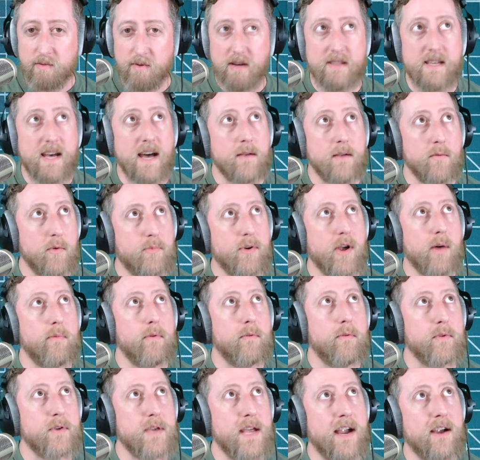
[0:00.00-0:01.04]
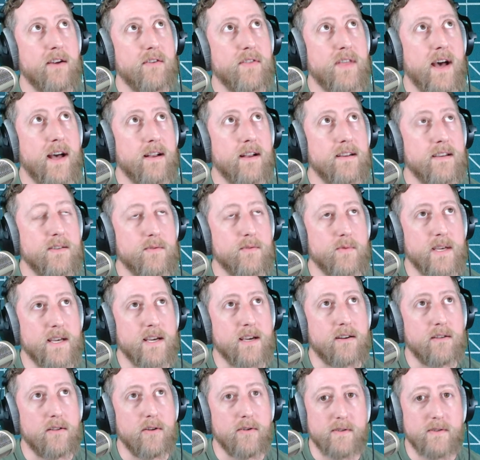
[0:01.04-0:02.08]
about that, and we'll probably air that as we
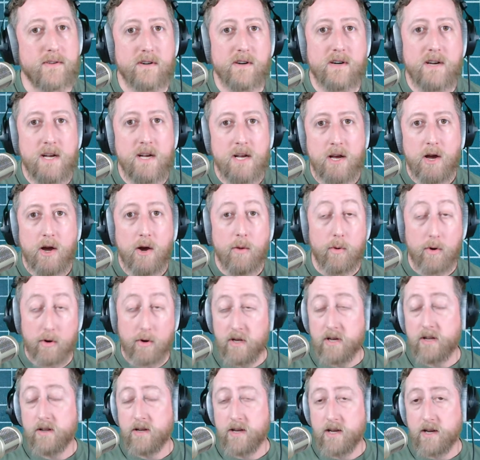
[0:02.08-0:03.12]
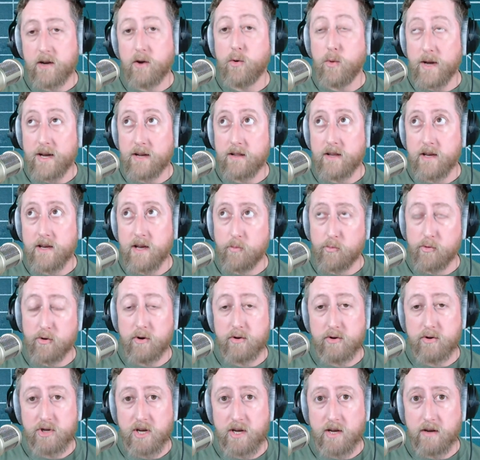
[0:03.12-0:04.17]
get closer. We're quickly, quickly
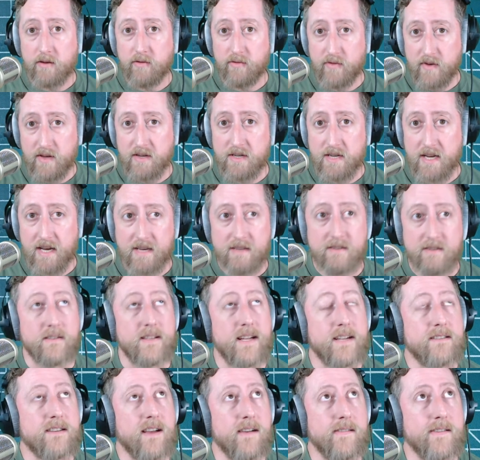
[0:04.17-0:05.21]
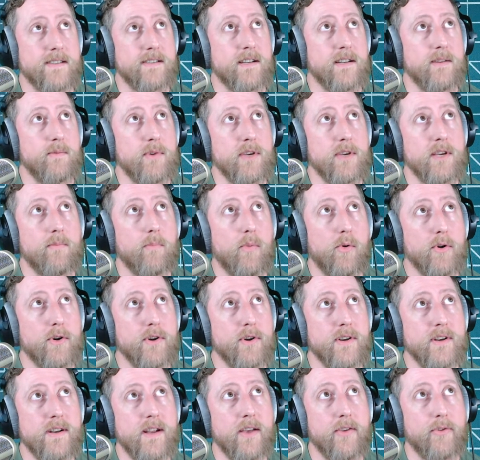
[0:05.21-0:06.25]
approaching field day, so that's obviously going to be
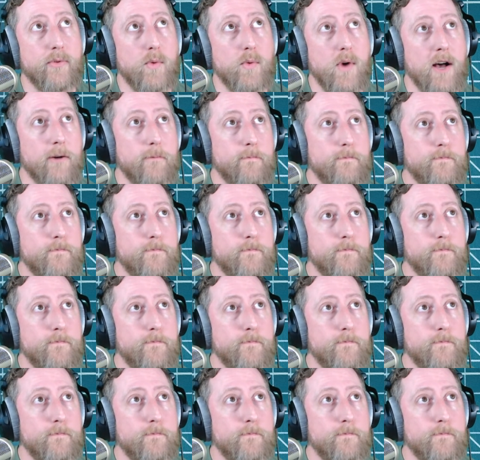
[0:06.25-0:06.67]
important as well